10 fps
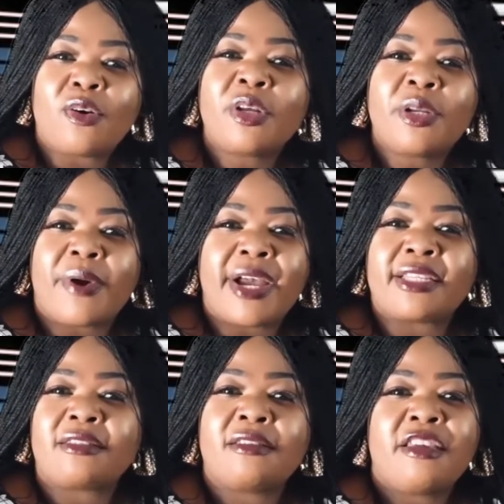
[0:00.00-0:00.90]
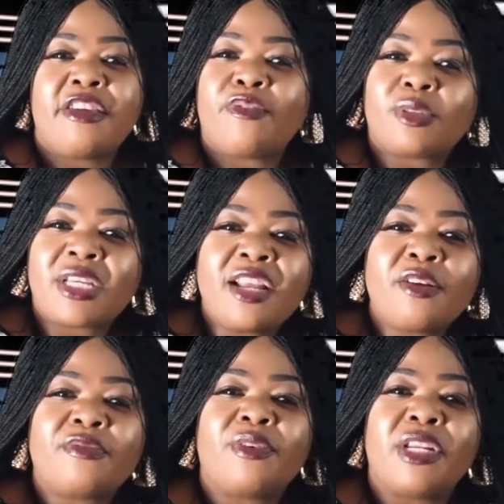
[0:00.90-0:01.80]
Otherwise, if you're tired
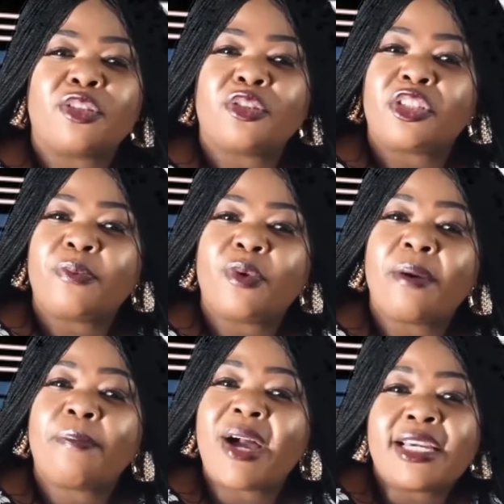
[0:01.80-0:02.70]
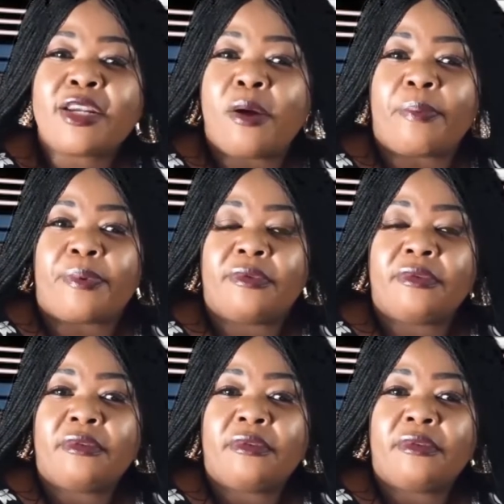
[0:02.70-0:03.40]
of the relationship, you can pack it up.